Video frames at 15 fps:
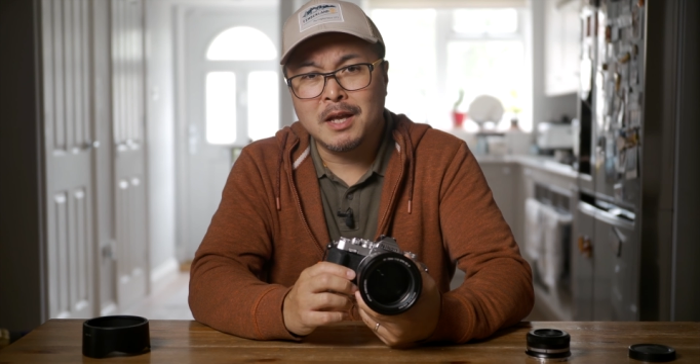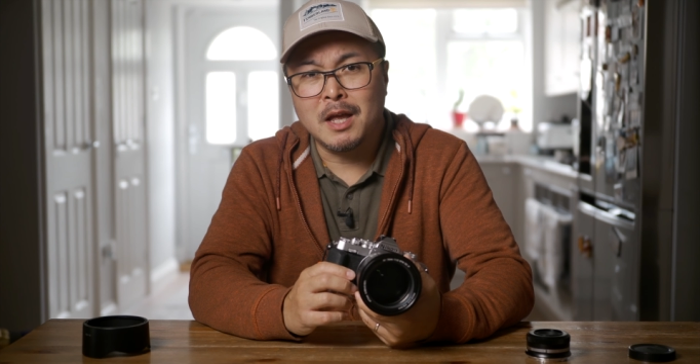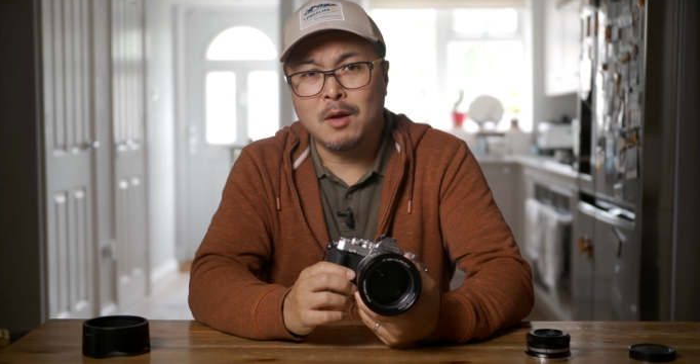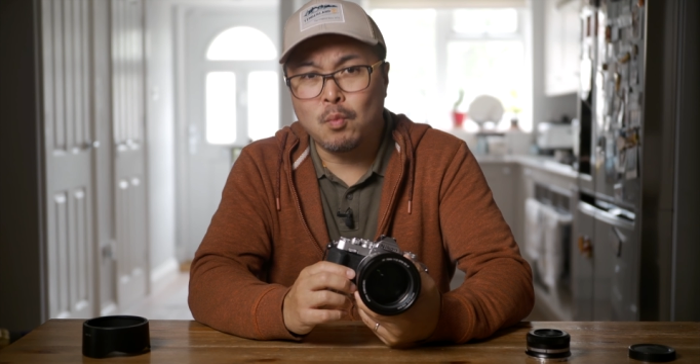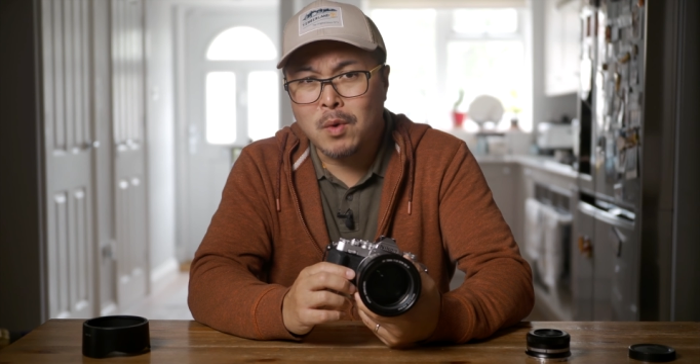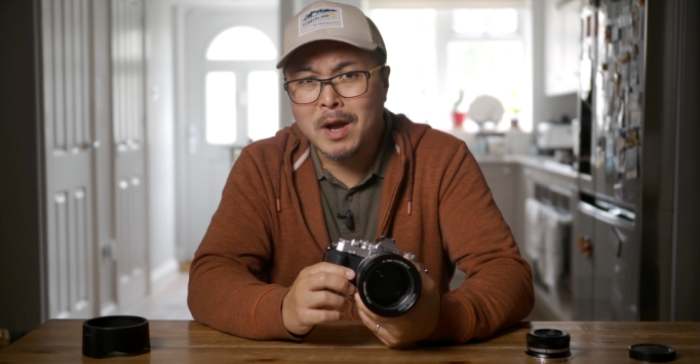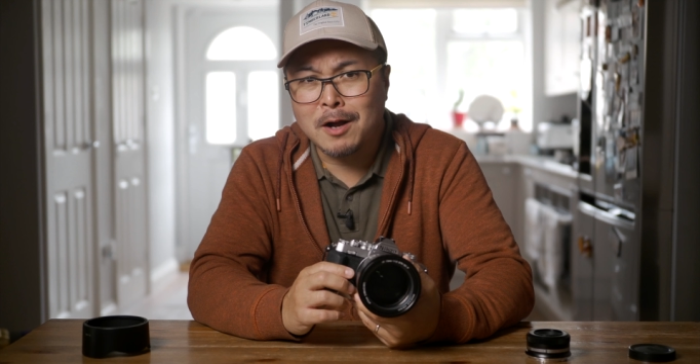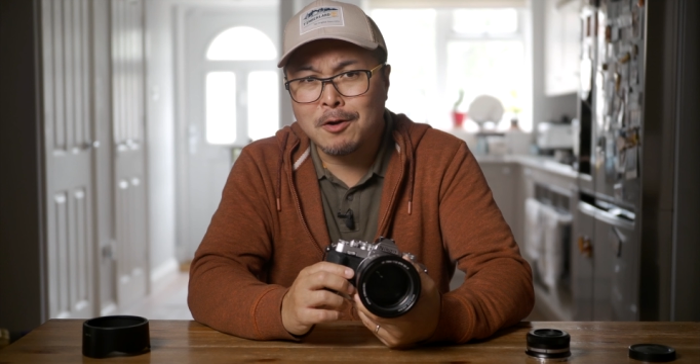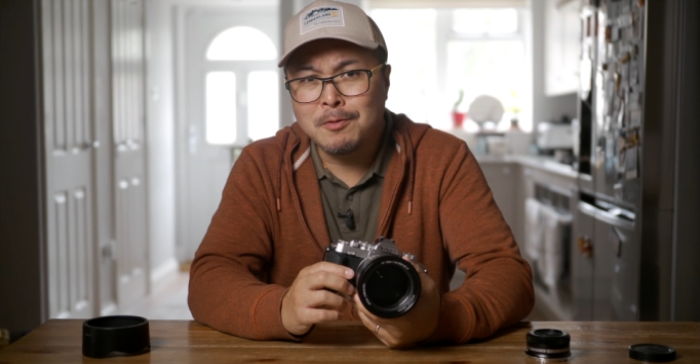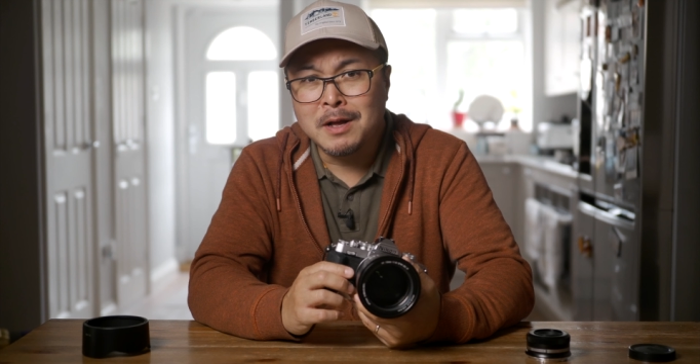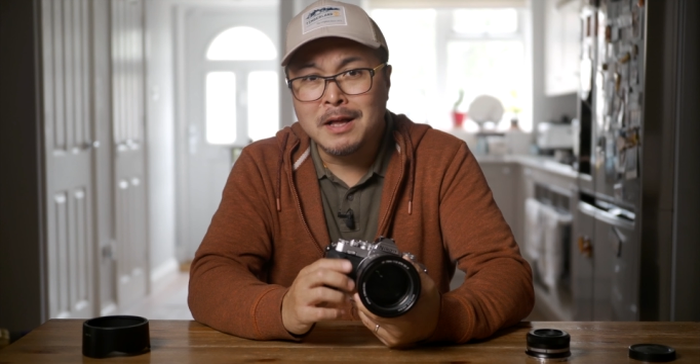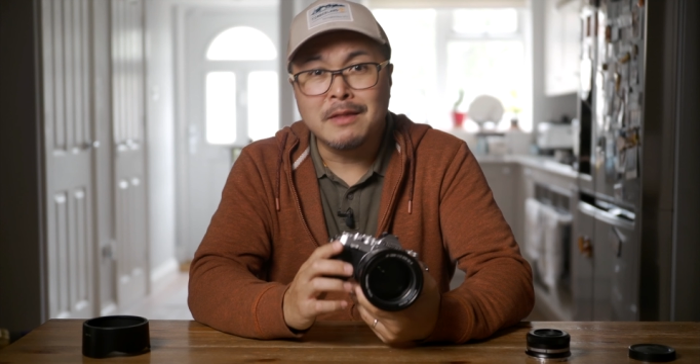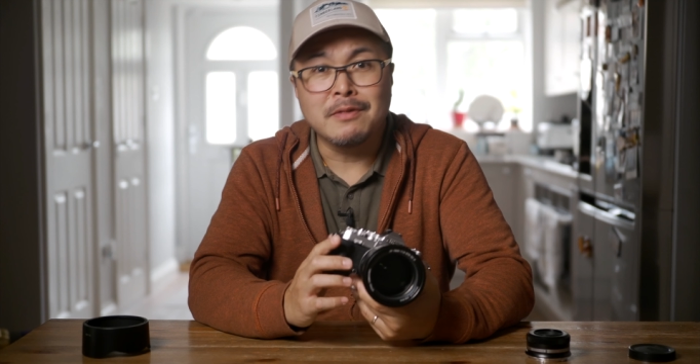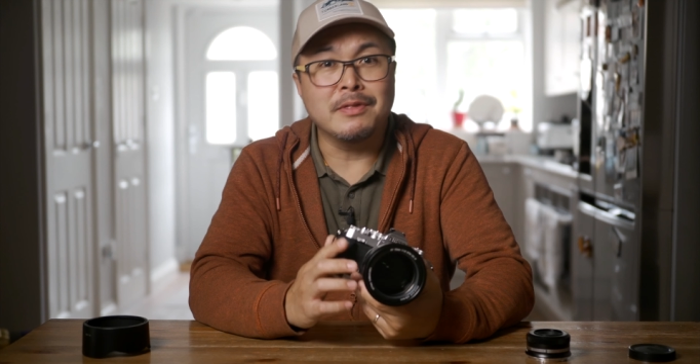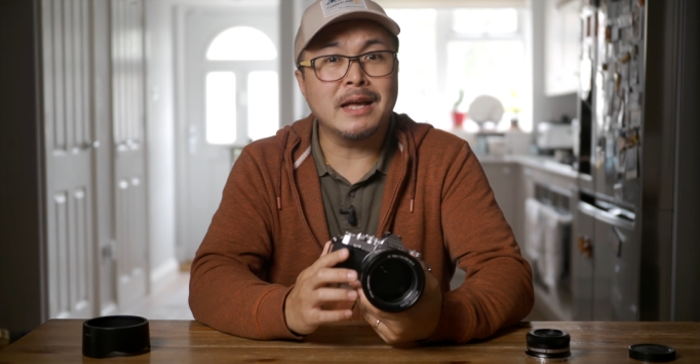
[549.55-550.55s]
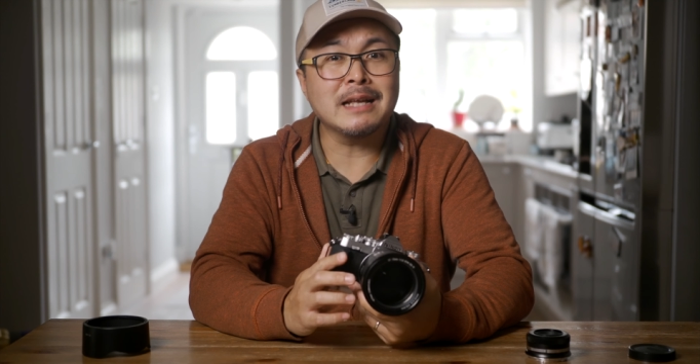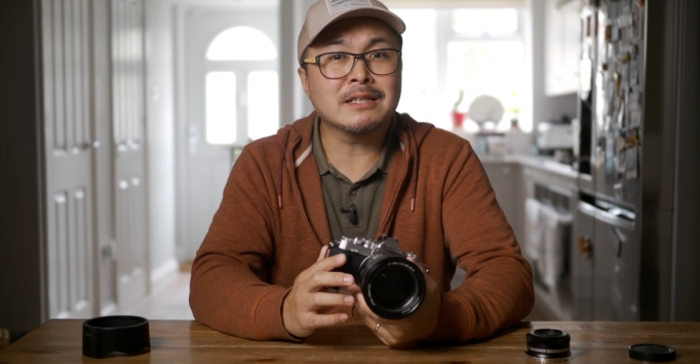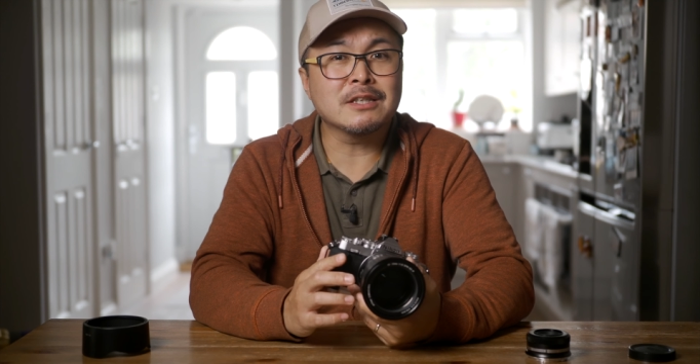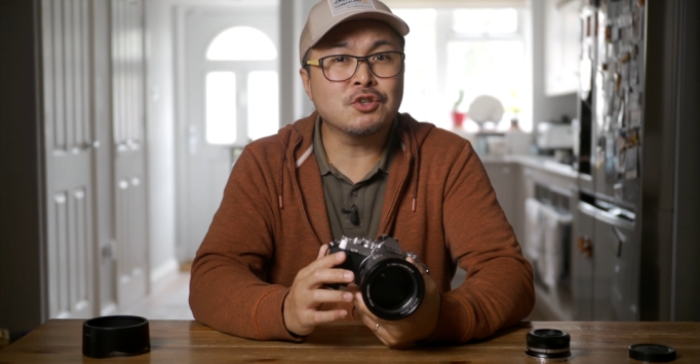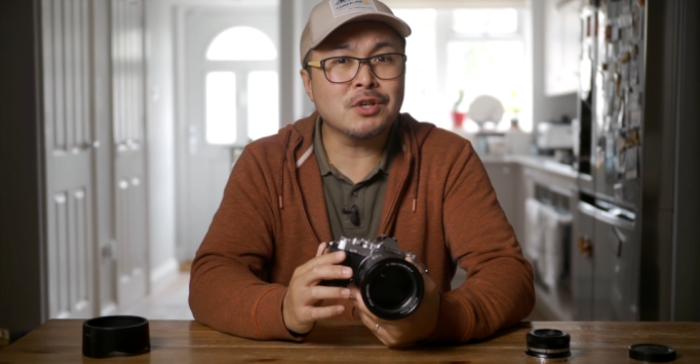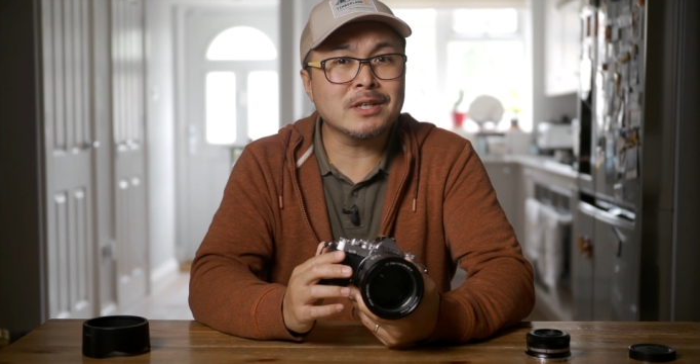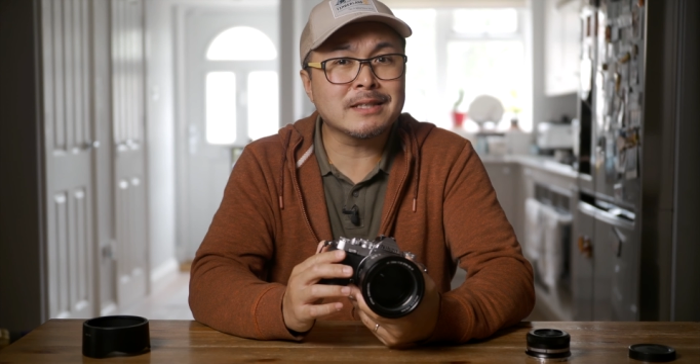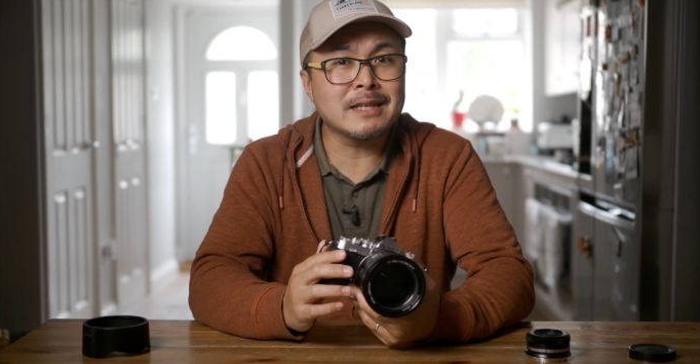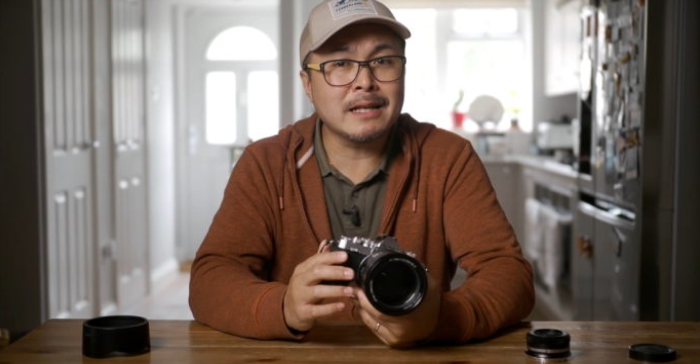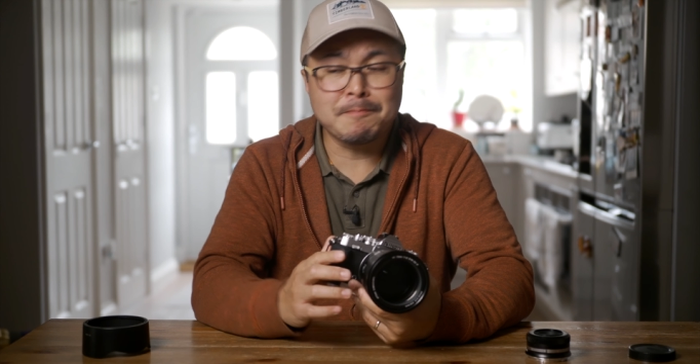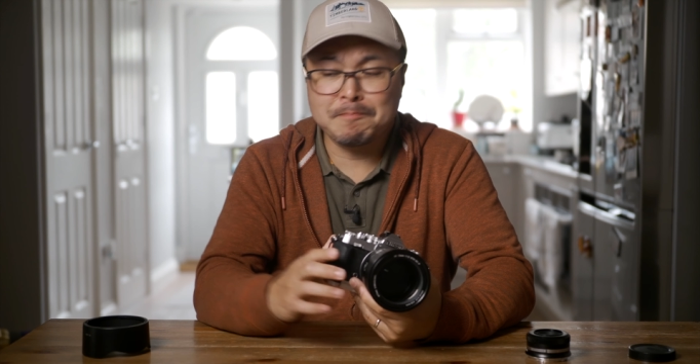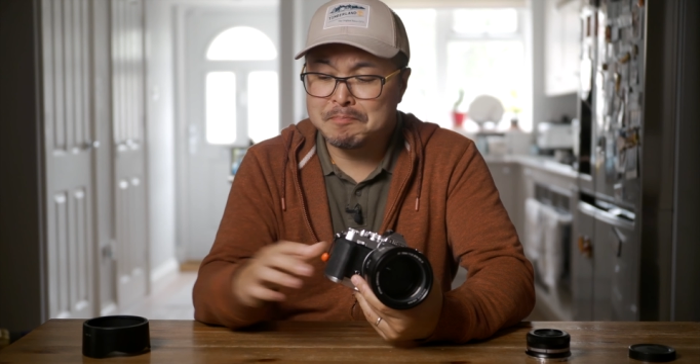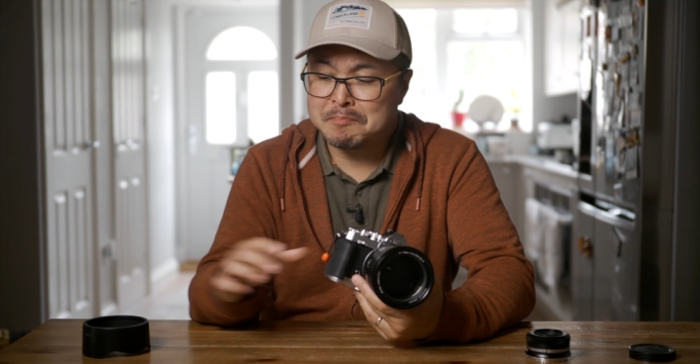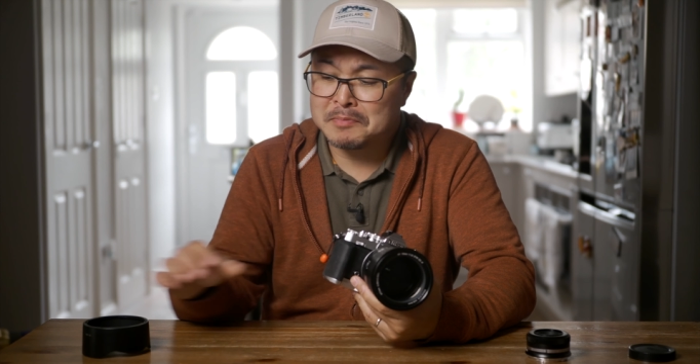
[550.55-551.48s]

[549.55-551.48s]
And well, that suggests that